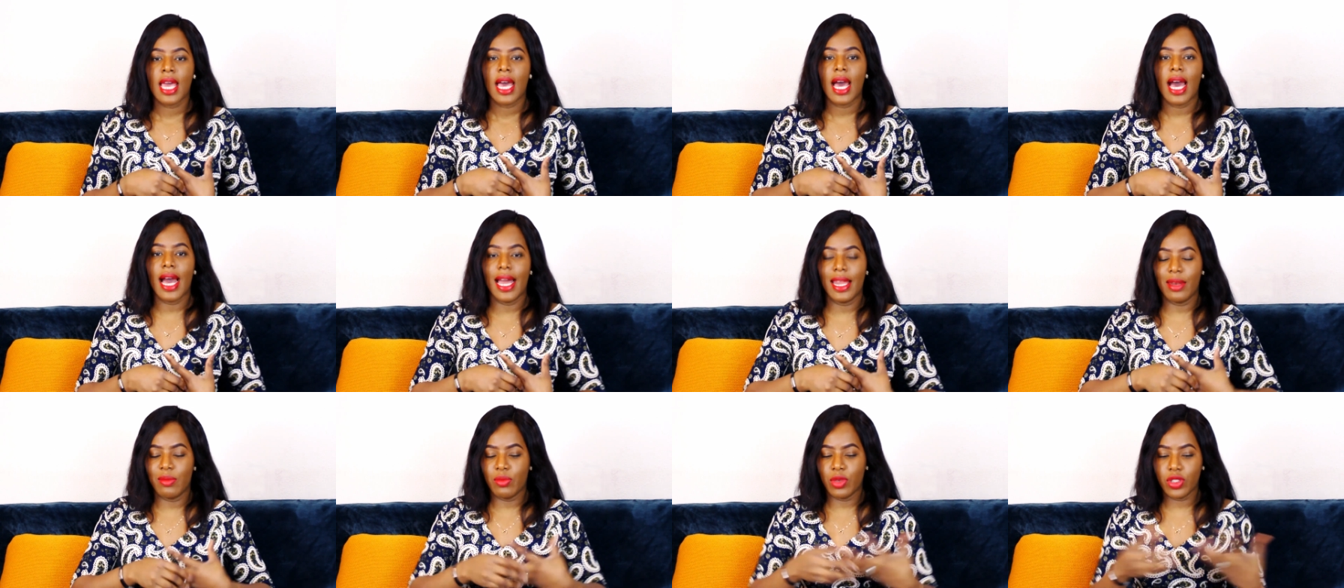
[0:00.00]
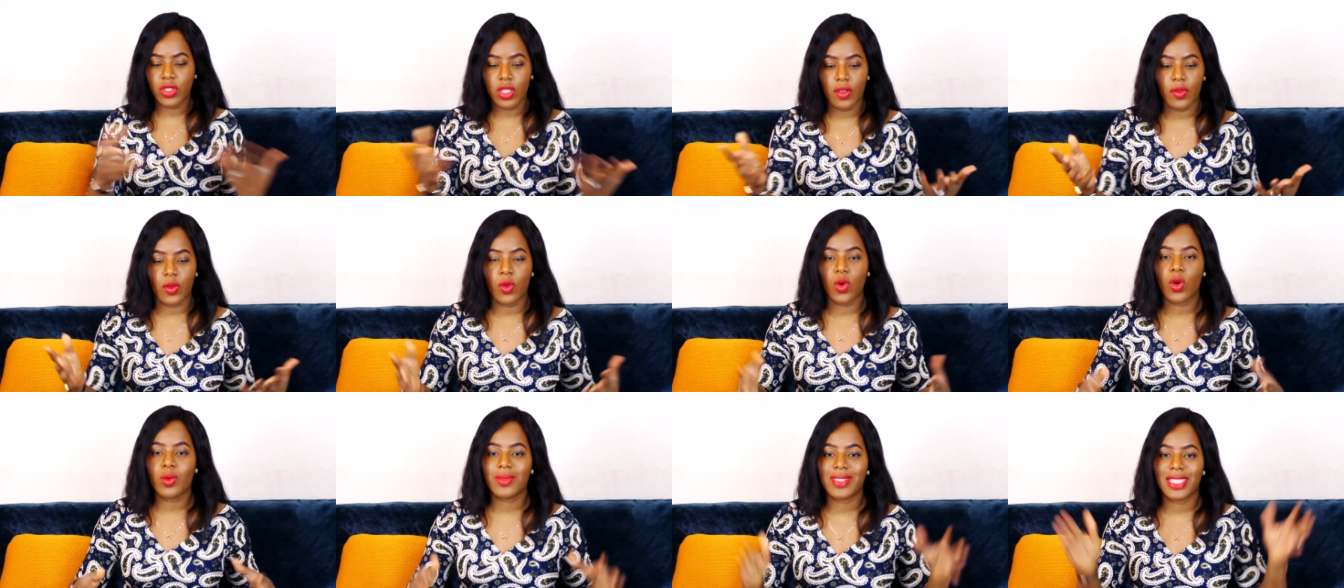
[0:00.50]
and most of
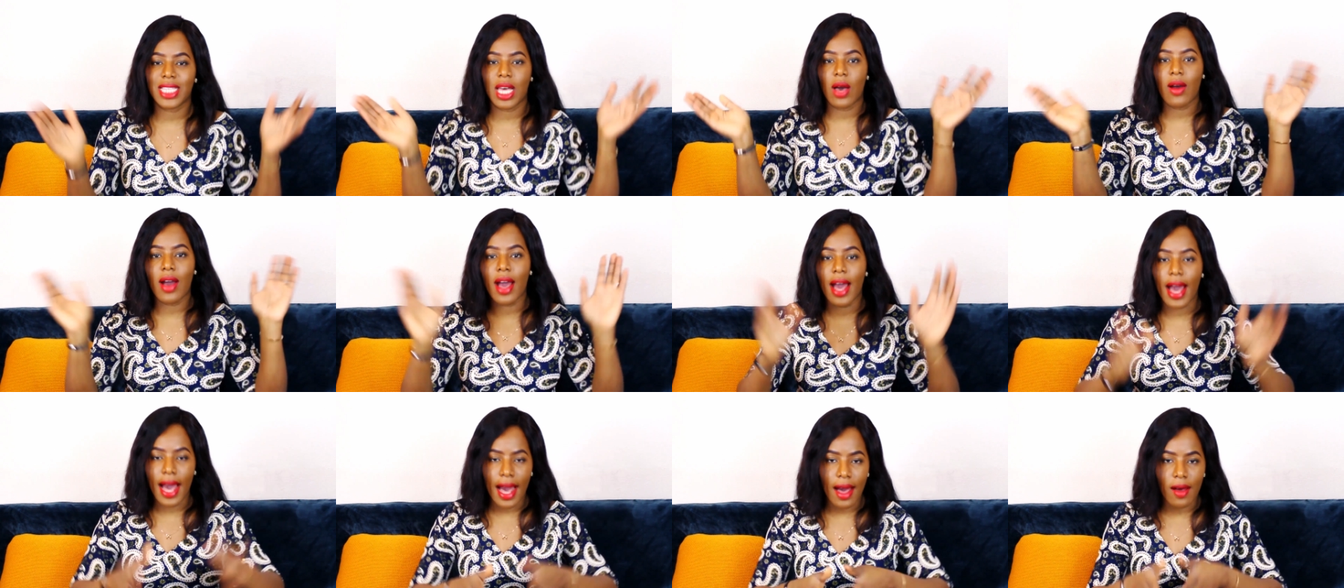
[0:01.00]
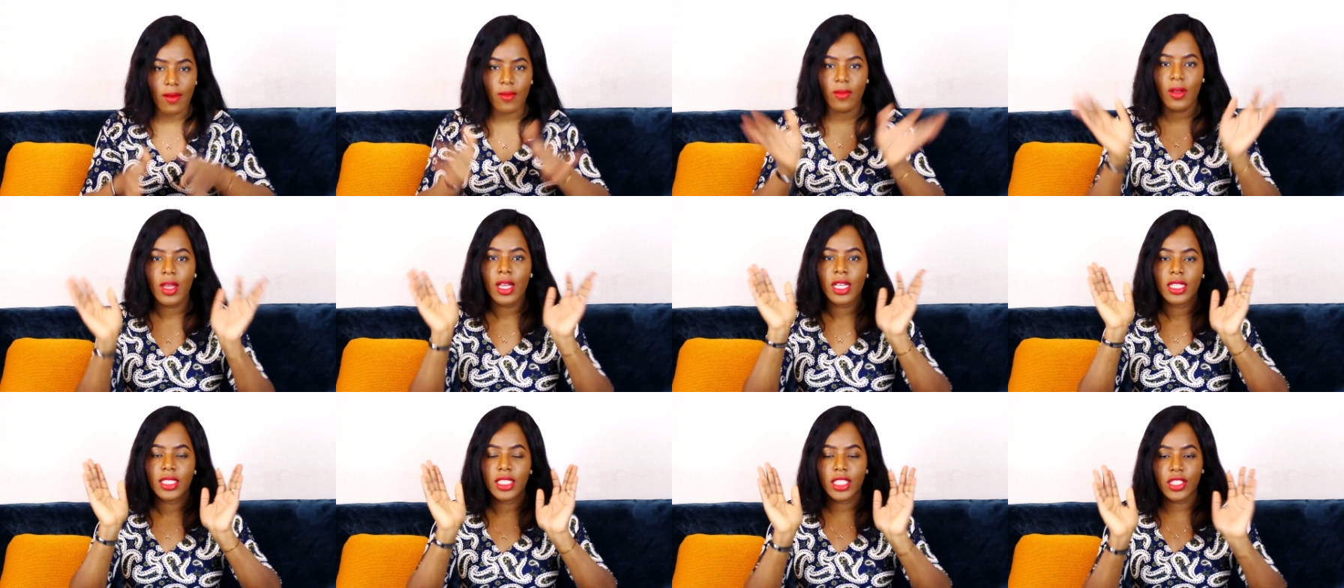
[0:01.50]
the homes now have
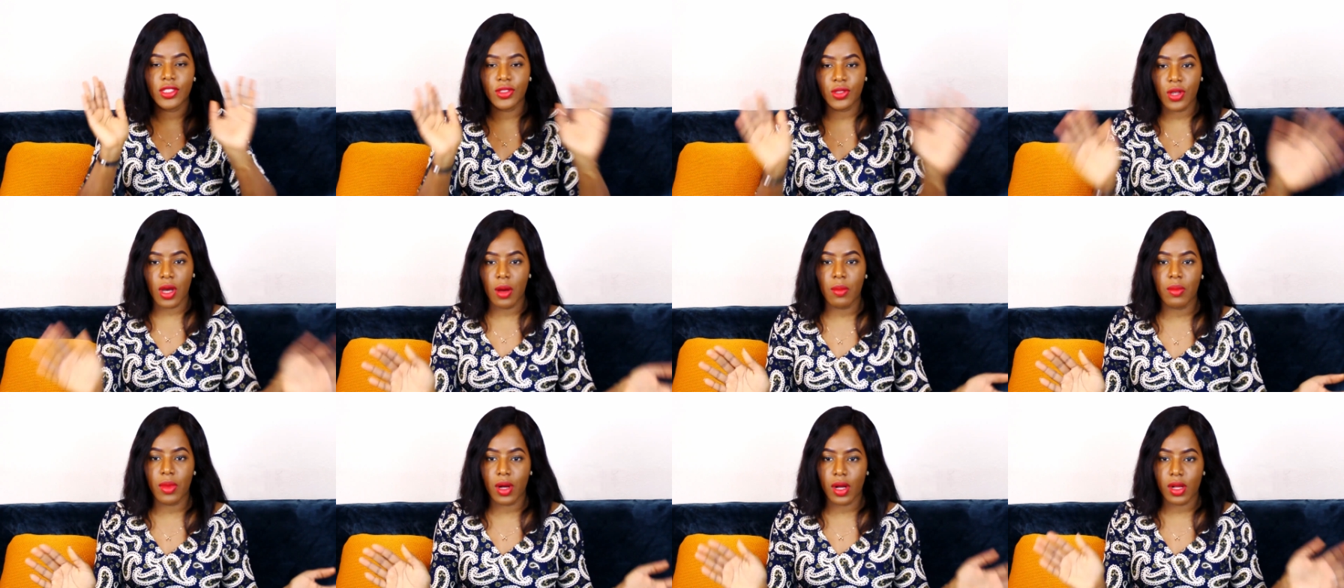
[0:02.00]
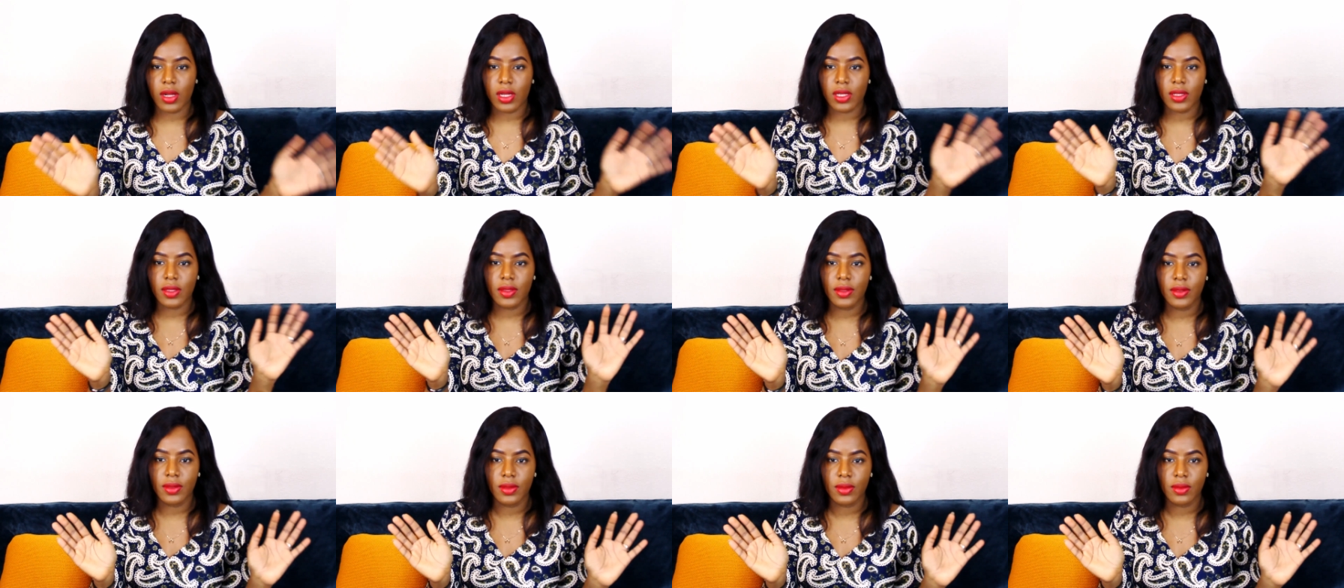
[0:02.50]
the
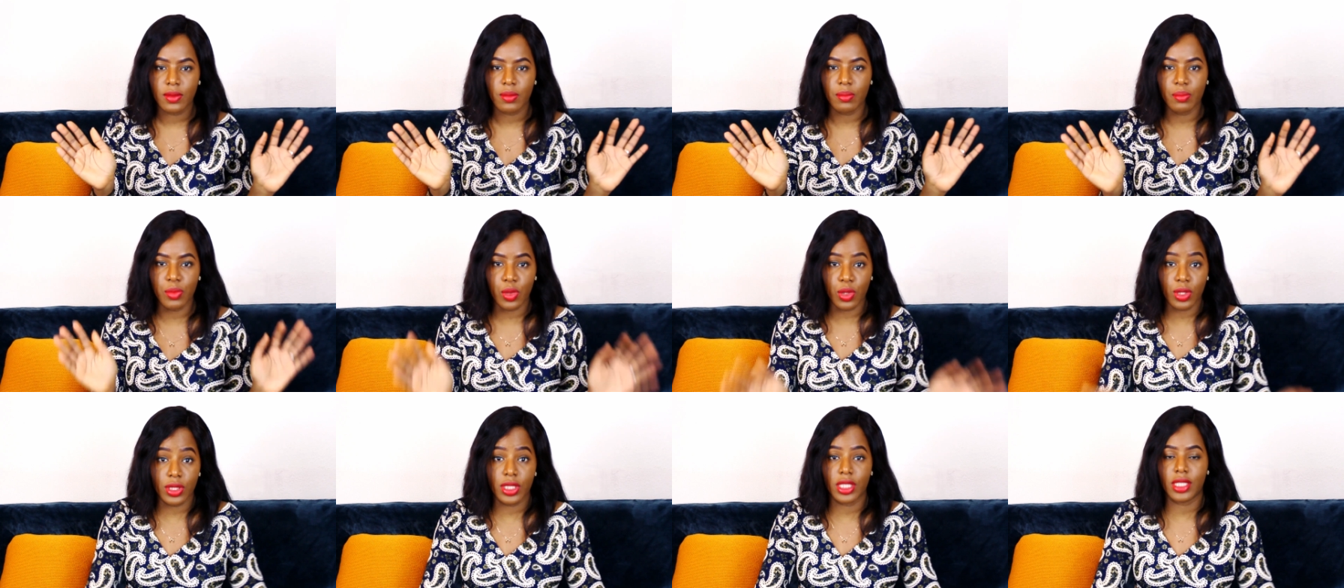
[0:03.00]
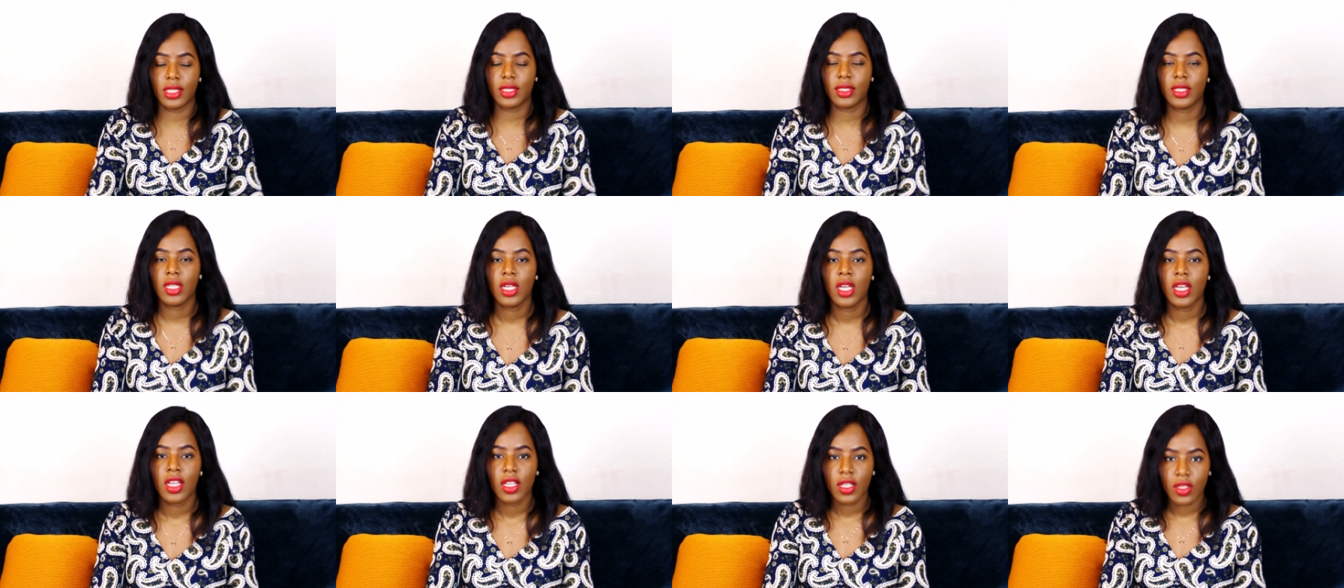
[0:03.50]
normal modern
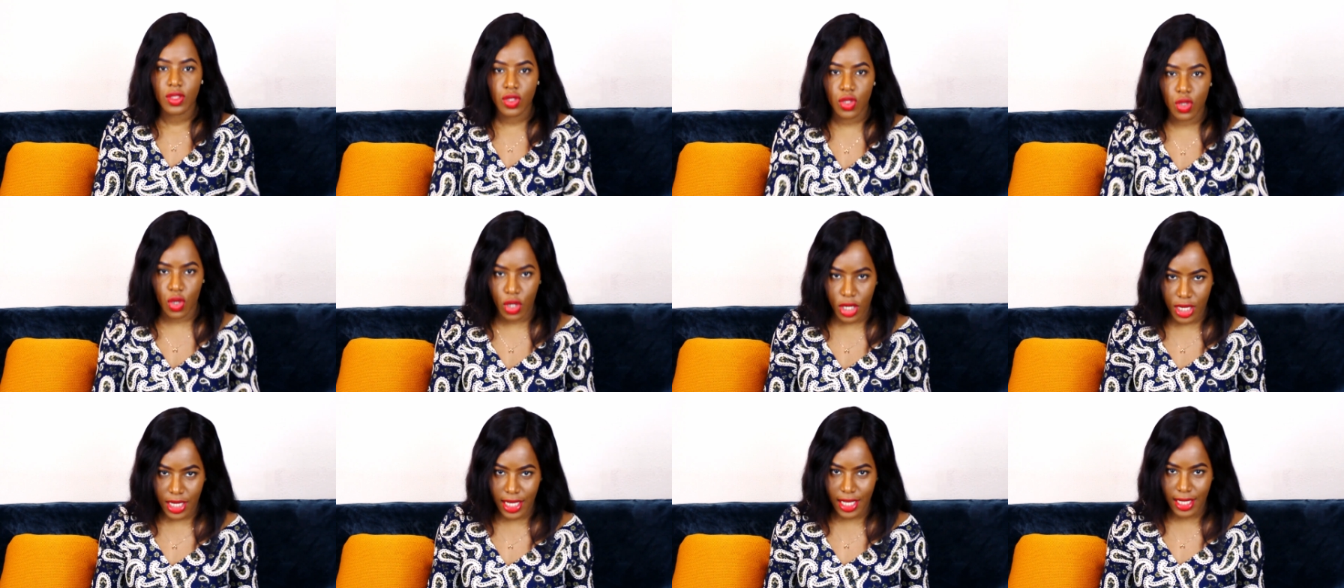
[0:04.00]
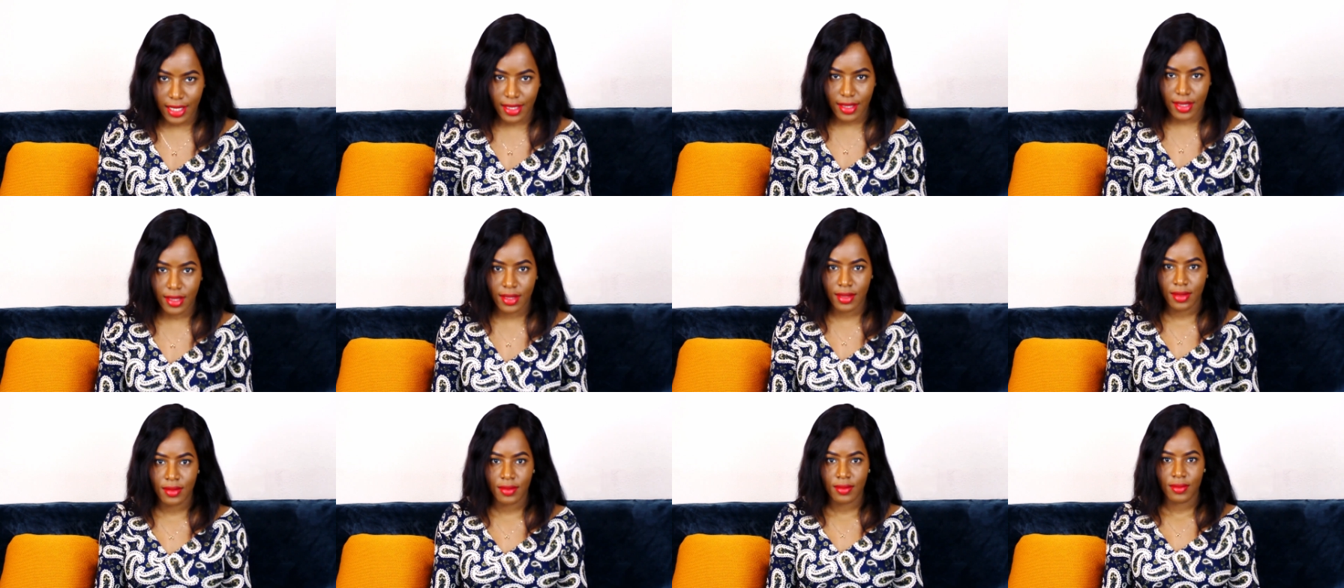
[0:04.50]

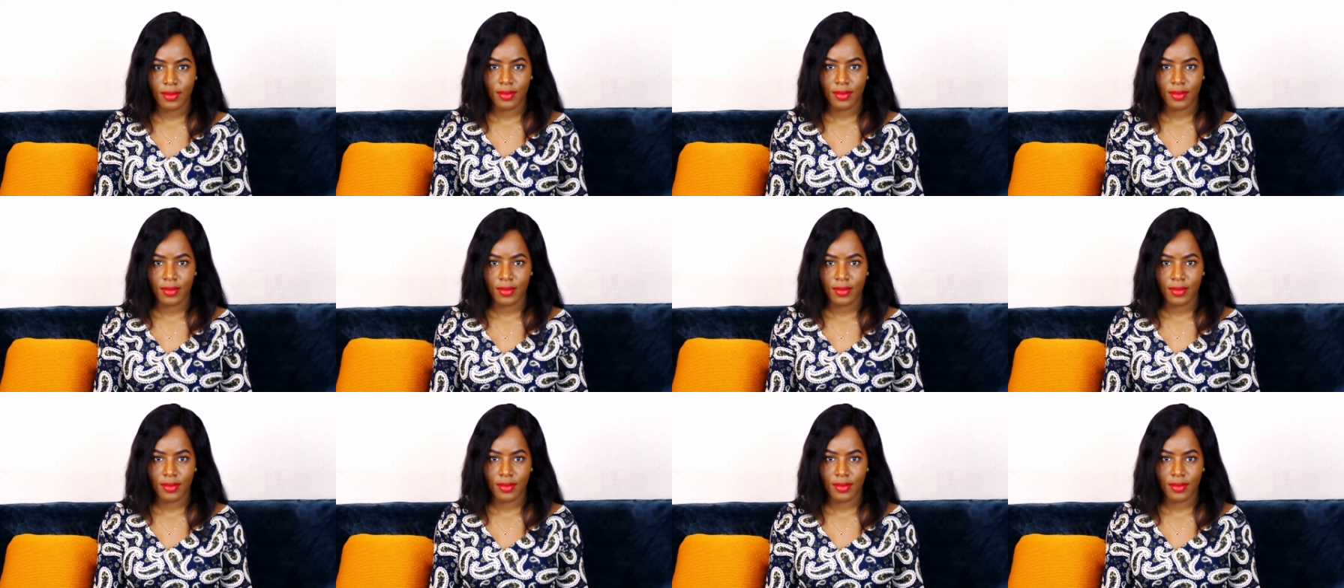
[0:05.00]
toilets.